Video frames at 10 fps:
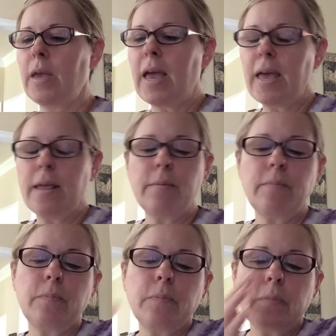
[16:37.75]
uh, and
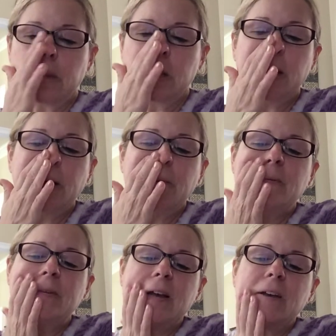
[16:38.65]
you know
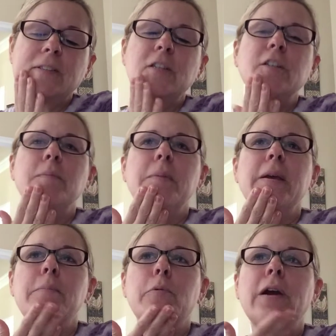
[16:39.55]
this also could
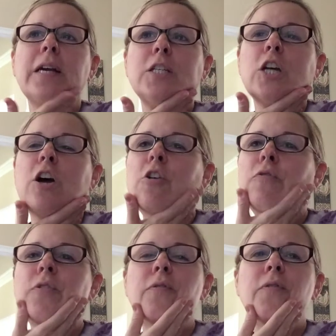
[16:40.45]
be a branch
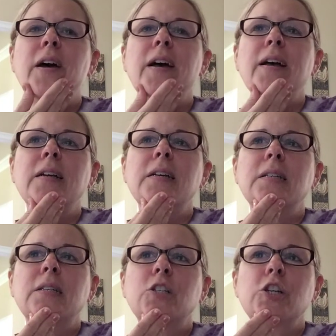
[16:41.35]
off of uh,
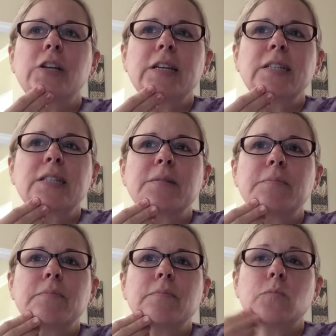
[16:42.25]
Judaism.